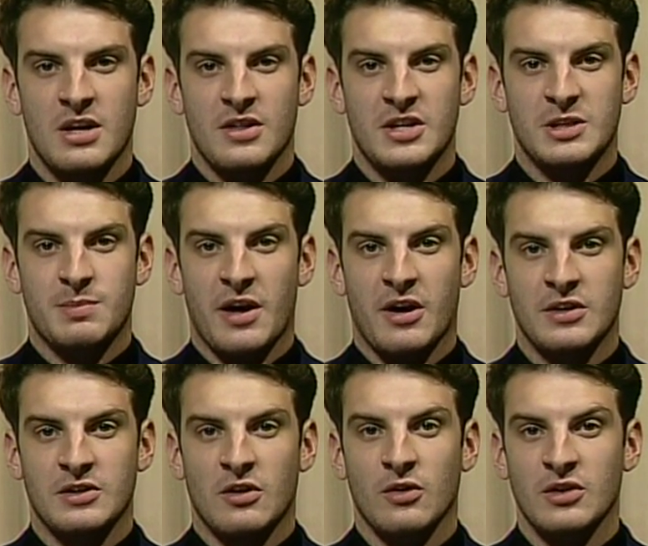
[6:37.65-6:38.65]
These
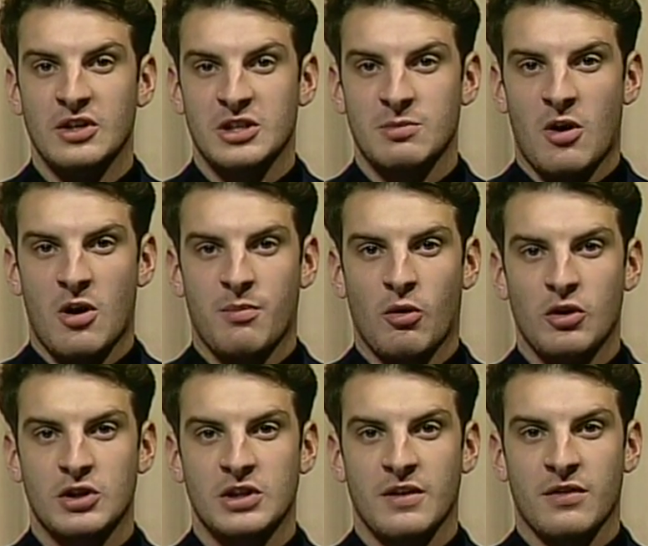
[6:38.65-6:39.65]
parents are only a small
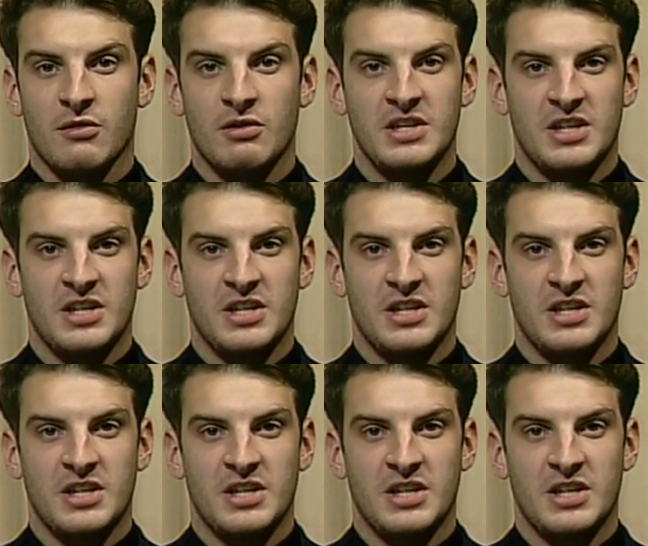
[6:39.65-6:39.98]
portion of 3